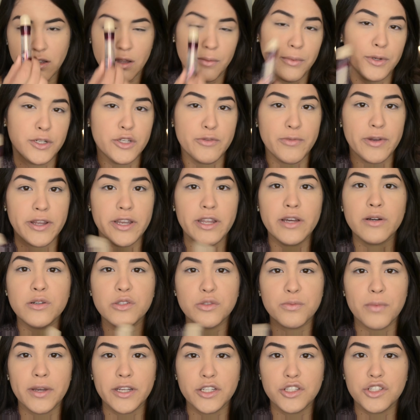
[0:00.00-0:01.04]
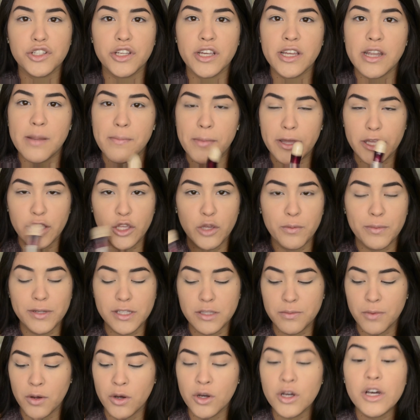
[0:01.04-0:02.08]
the bridge of my nose, my chin, and my cupid's
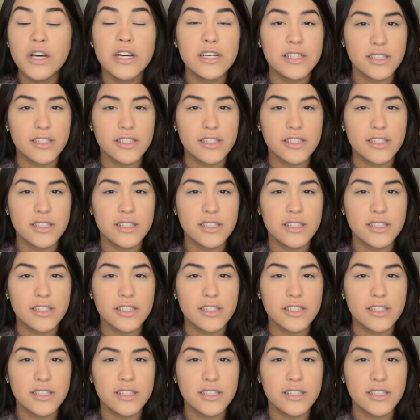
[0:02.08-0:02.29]
bow,